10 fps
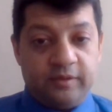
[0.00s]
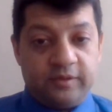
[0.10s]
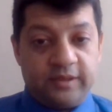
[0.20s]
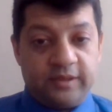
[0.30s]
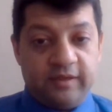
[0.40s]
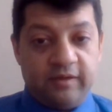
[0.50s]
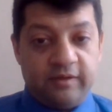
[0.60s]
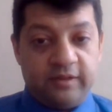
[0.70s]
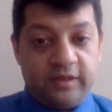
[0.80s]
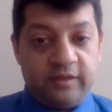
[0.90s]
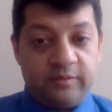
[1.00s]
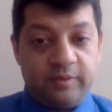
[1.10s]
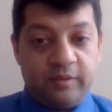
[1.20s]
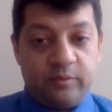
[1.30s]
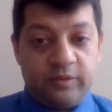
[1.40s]
Selling in hard times,
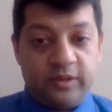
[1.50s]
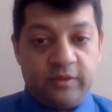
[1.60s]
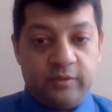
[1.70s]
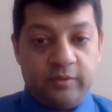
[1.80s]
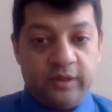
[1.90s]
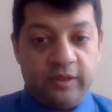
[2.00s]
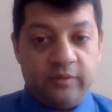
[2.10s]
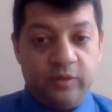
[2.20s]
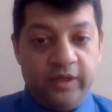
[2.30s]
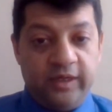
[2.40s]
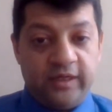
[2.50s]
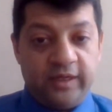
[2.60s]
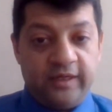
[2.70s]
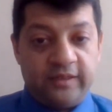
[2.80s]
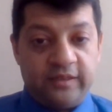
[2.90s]
but also read
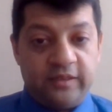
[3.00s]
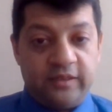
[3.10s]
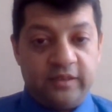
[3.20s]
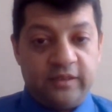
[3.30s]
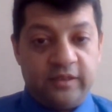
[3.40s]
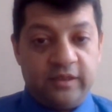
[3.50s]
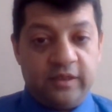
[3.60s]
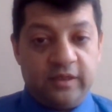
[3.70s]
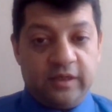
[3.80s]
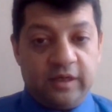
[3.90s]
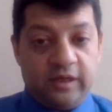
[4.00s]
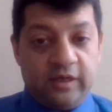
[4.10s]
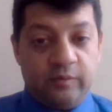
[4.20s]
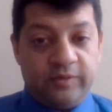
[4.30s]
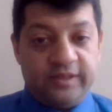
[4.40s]
and listen to the
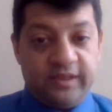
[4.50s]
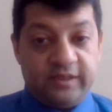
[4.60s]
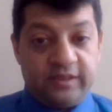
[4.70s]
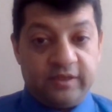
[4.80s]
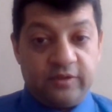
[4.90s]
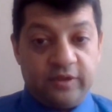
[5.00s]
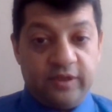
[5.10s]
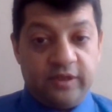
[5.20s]
ones in this country.